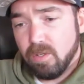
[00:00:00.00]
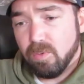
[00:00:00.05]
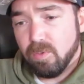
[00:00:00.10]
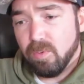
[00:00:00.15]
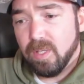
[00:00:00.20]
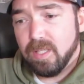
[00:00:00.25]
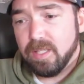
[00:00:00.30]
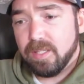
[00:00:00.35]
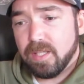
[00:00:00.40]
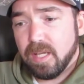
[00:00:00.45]

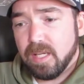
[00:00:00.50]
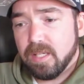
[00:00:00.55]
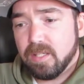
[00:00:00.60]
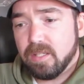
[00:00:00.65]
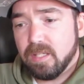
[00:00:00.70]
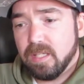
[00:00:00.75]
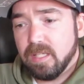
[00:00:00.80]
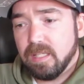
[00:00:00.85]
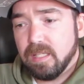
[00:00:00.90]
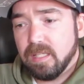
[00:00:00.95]
Really
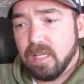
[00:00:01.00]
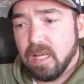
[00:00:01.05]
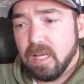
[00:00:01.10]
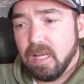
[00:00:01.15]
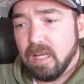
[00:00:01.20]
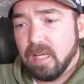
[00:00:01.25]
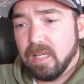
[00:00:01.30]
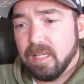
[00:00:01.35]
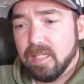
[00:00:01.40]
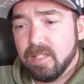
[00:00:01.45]
tasty.
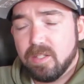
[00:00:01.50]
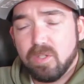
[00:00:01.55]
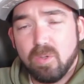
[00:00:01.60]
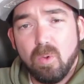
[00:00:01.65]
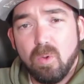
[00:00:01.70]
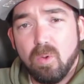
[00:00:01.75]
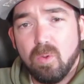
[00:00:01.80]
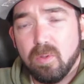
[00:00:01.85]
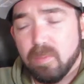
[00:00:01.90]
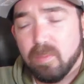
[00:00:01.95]
Hits
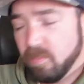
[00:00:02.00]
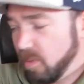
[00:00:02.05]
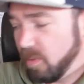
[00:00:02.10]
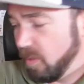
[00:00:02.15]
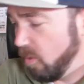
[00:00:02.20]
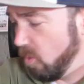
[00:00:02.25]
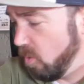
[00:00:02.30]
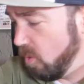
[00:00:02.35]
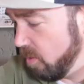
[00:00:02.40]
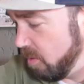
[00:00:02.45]
all
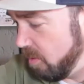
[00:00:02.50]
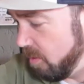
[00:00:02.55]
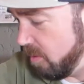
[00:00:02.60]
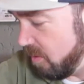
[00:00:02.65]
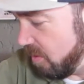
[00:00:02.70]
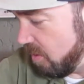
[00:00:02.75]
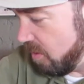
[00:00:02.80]
the